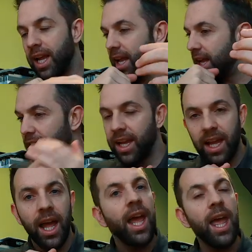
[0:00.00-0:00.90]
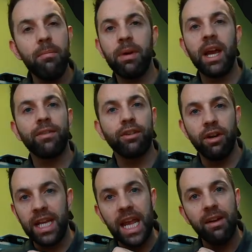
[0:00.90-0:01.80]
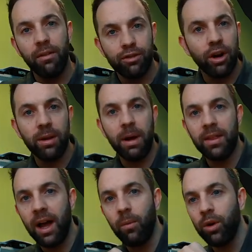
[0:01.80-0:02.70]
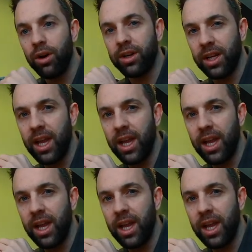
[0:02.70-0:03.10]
it hit me after a year of trying to make that work,